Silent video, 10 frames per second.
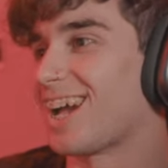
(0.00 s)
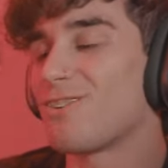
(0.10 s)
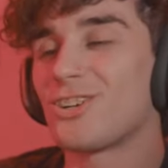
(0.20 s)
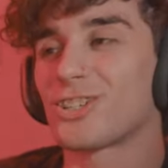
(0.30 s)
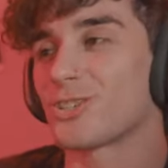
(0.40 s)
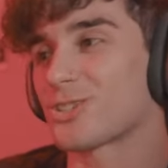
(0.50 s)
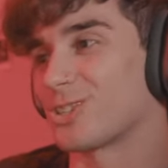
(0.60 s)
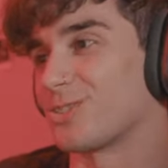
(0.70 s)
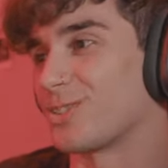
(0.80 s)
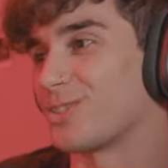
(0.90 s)
I wasn't
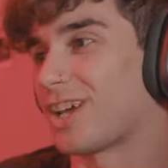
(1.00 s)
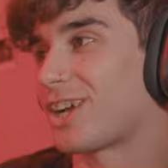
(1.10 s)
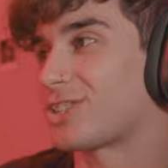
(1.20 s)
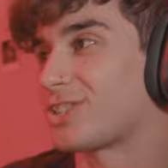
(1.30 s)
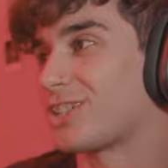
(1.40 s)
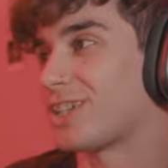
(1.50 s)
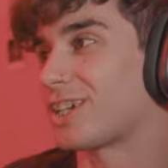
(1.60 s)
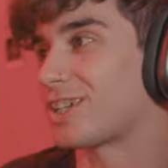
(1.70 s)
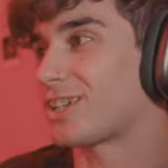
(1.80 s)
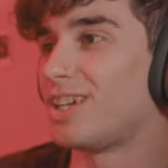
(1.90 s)
sure if he actually
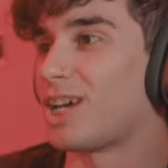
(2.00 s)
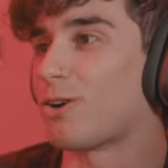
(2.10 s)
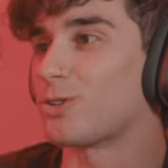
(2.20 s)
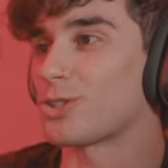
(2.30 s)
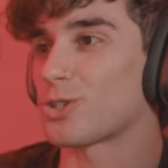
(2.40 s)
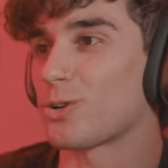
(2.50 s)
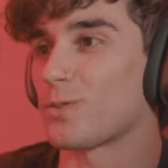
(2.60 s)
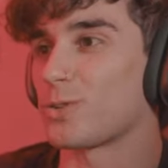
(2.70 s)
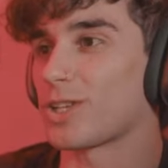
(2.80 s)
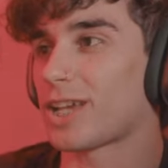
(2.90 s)
like I wasn't sure
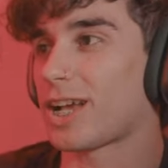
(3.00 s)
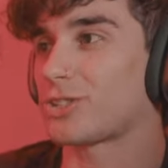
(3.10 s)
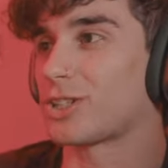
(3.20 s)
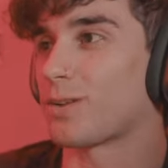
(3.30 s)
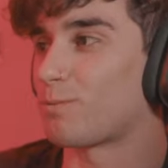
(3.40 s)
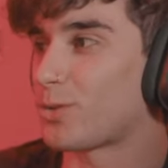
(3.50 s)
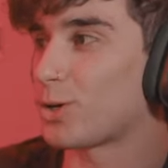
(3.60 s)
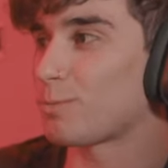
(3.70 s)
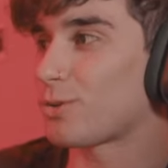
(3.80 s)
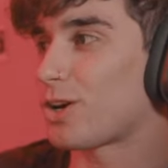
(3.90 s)
if it was like actually
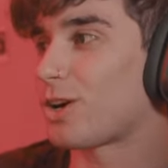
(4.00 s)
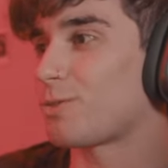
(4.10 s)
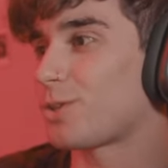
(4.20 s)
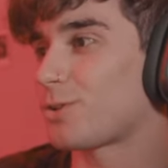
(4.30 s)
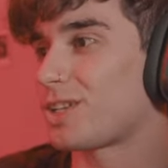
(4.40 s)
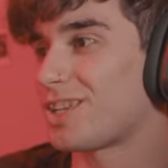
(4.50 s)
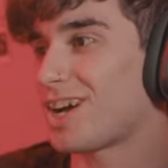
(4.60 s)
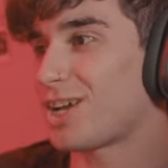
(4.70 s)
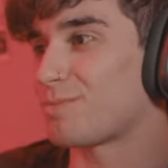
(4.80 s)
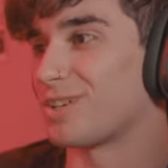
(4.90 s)
confirmed or not whether he
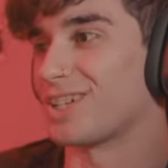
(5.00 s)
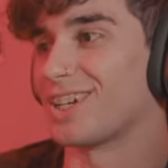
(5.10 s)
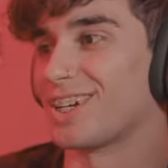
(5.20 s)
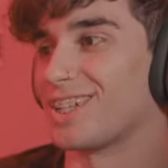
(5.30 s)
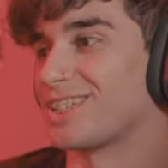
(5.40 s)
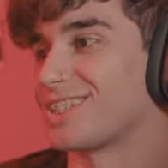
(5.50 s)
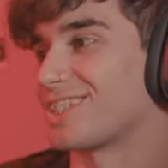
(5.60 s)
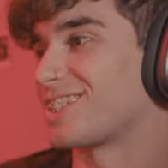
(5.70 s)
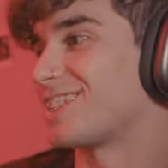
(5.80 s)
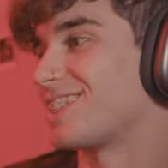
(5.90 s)
died, but yeah, this
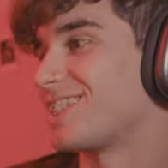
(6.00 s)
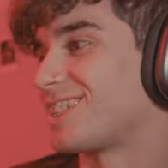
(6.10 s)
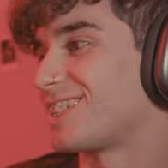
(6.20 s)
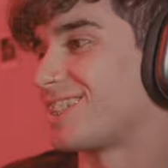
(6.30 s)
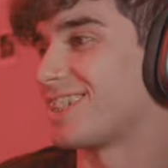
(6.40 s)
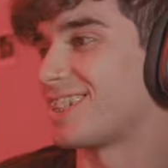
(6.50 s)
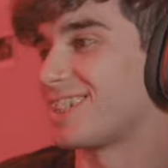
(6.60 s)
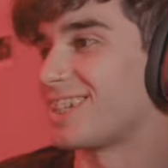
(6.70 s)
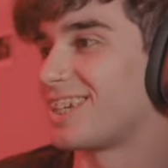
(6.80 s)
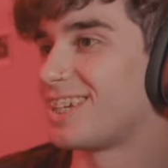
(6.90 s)
is it. He
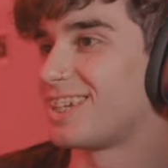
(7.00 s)
did.